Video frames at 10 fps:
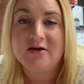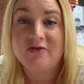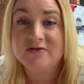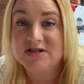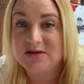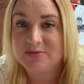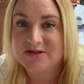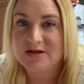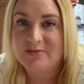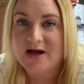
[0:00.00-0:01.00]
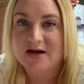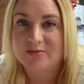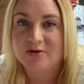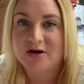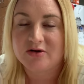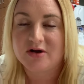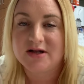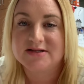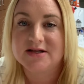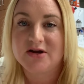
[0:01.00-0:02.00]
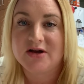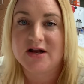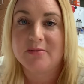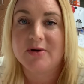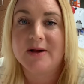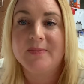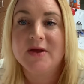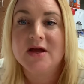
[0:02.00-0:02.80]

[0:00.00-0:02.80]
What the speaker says: 15% back in product credits that you're getting. But